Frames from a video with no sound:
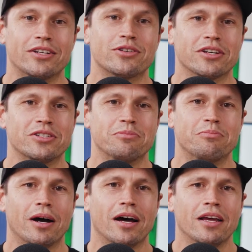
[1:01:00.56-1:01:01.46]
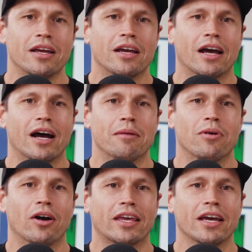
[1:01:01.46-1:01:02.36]
interested, but
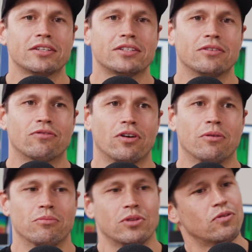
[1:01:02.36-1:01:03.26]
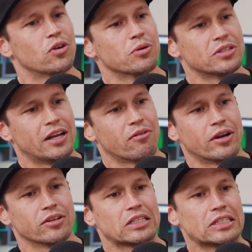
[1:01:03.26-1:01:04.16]
I guess from the viewers and
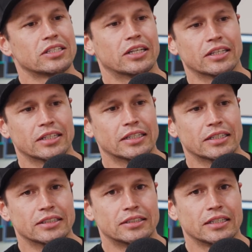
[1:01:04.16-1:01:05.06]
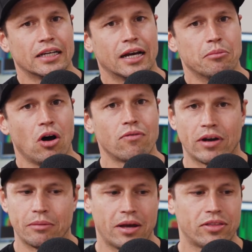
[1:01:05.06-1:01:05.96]
everyone else listening is I've
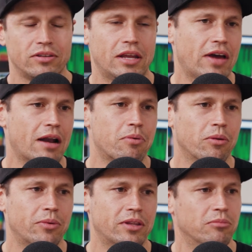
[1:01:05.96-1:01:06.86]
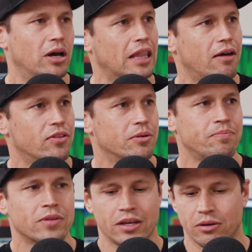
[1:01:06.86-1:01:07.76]
run Method, never had a problem with them. I love
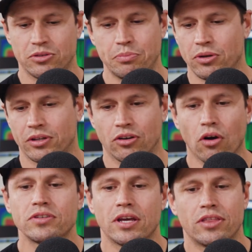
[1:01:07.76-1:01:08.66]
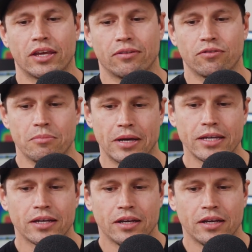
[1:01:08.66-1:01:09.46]
them. It was purely an offset thing for me.